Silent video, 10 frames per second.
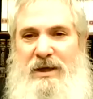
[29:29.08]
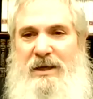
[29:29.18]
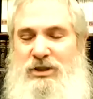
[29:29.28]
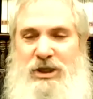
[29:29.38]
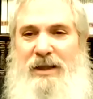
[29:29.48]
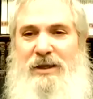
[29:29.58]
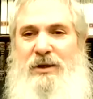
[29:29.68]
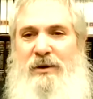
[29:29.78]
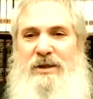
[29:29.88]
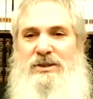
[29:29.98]
jelly
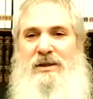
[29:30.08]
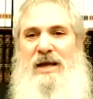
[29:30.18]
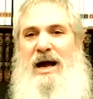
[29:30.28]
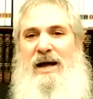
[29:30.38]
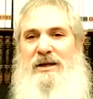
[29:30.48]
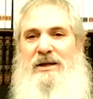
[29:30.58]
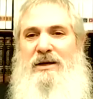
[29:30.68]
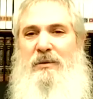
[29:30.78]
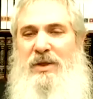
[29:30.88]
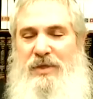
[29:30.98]
donuts on Hanukkah,
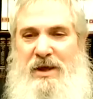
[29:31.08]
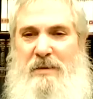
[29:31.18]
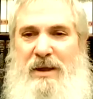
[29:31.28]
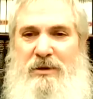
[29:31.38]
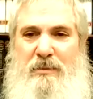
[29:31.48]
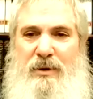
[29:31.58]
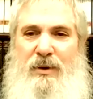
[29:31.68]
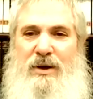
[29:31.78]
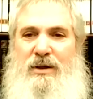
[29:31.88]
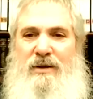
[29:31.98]
and we think about the
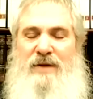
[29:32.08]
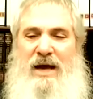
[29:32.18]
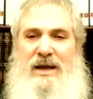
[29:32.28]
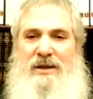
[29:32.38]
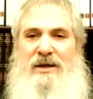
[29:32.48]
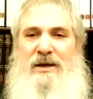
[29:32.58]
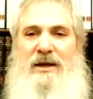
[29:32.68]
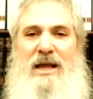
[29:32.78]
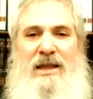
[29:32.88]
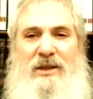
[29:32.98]
miracle of Hanukkah.
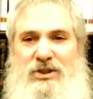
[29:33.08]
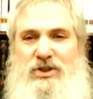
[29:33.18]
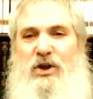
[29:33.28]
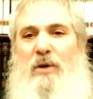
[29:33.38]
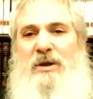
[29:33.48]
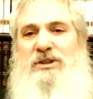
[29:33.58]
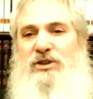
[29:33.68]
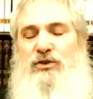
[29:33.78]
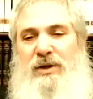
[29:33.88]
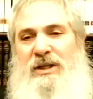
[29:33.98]
There's so much
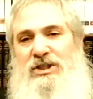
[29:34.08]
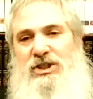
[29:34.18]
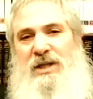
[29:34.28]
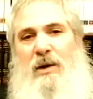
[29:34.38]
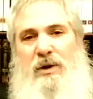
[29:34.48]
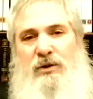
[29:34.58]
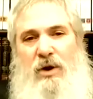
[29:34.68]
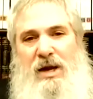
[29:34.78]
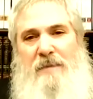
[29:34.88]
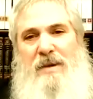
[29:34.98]
tradition that we're
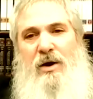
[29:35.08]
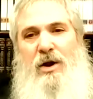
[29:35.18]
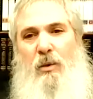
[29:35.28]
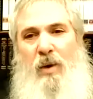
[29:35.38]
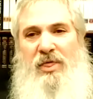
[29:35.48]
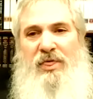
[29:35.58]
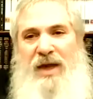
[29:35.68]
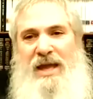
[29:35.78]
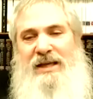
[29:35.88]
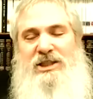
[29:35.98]
talking about what
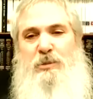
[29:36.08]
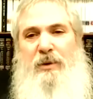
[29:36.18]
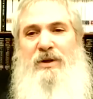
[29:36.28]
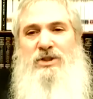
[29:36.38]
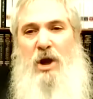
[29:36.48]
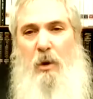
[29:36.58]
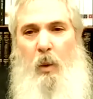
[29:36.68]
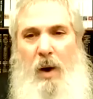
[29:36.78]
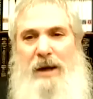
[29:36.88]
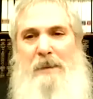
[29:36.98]
they experienced.
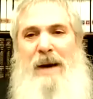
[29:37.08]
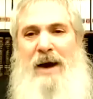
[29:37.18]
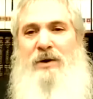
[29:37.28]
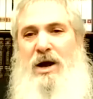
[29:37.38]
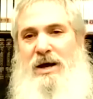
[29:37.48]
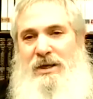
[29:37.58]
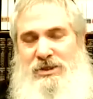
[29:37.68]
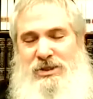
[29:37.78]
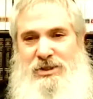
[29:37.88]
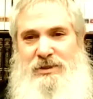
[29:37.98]
What about
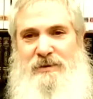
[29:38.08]
us?